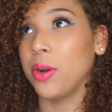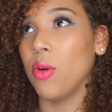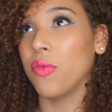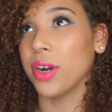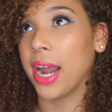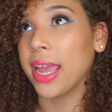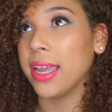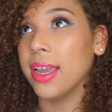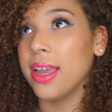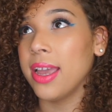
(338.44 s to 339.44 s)
overnight.
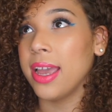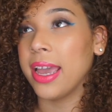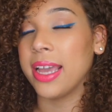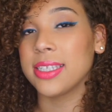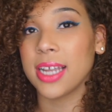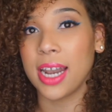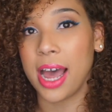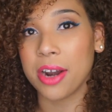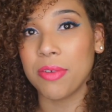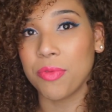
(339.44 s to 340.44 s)
It's a
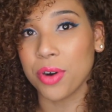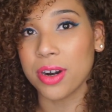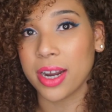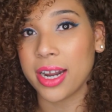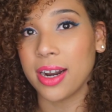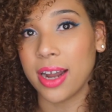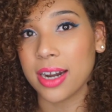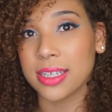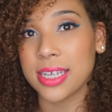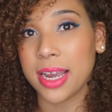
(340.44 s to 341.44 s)
lot of work, and a lot
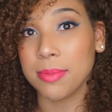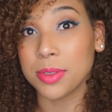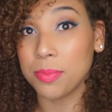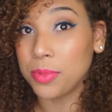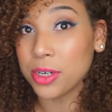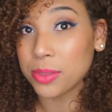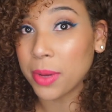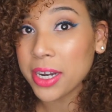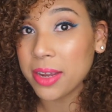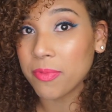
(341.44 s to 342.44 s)
of times there's
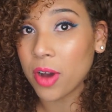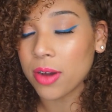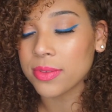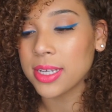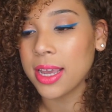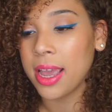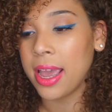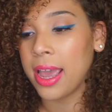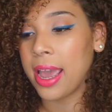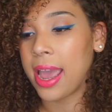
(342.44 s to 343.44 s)
money involved.
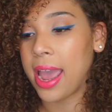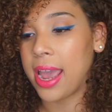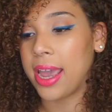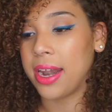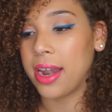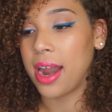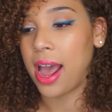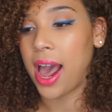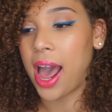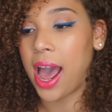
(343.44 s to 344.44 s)
And
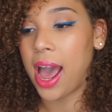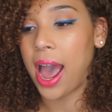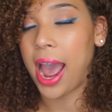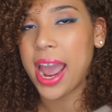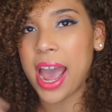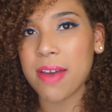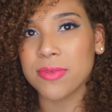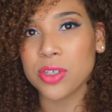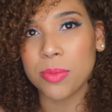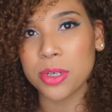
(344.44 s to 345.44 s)
I have
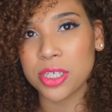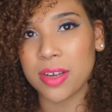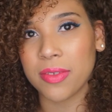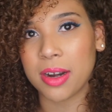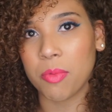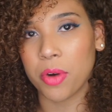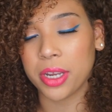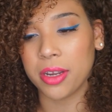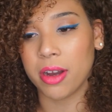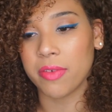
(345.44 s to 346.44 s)
so much stuff that I'm
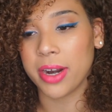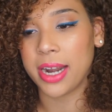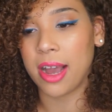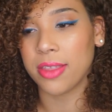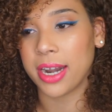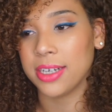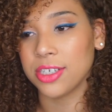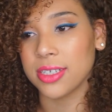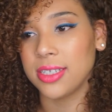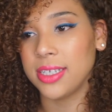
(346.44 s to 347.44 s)
working on right now that I
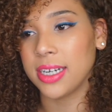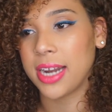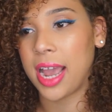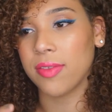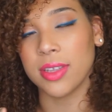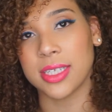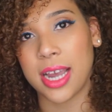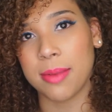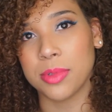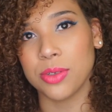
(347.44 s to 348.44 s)
just didn't have the
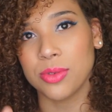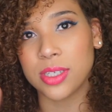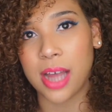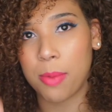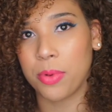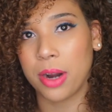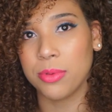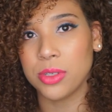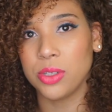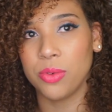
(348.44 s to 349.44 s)
time to stop what I
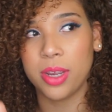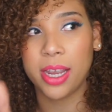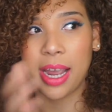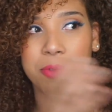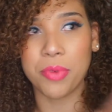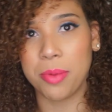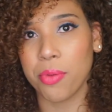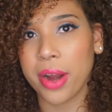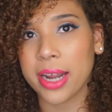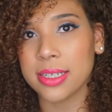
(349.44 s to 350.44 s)
was doing and
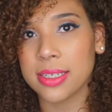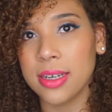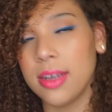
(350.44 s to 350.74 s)
rebrand.